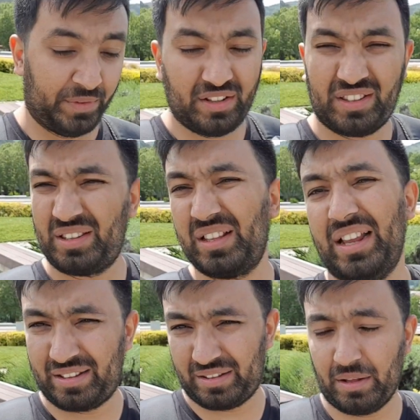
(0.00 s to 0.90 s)
it's
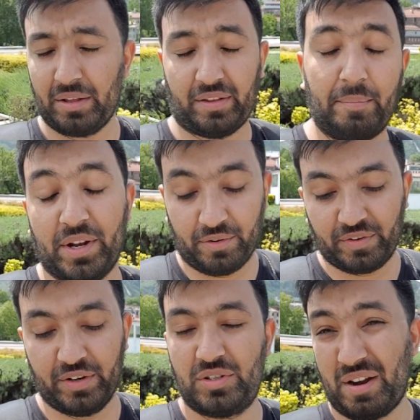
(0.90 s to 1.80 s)
a bit of
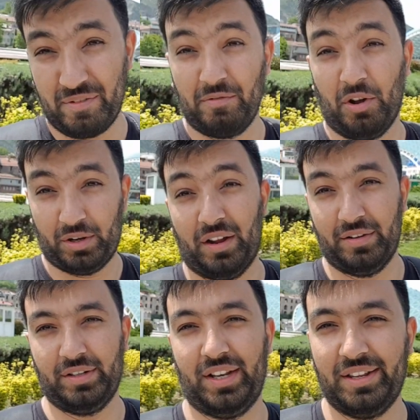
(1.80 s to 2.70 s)
a travel vlog
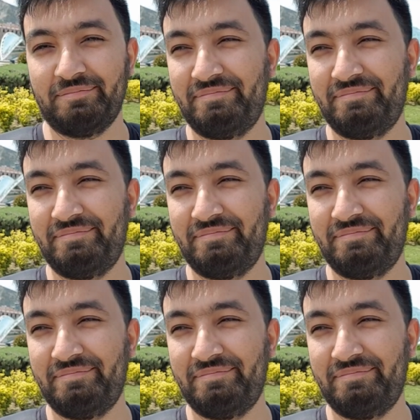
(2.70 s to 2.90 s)
currently.